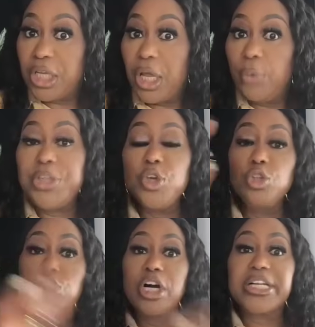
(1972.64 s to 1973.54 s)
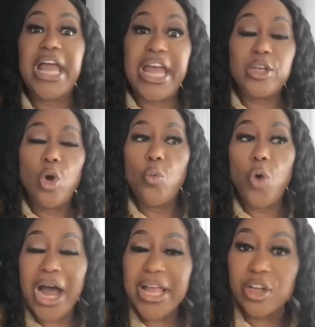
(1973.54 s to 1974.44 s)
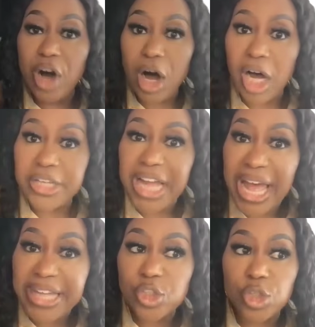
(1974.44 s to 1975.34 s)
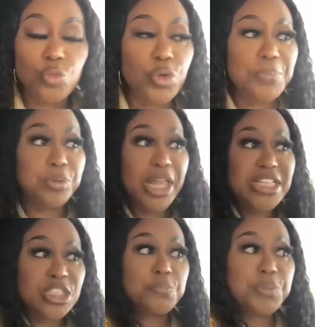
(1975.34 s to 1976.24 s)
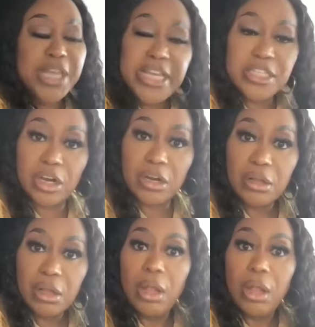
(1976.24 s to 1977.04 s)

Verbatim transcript: When you look at why God had to replace Peter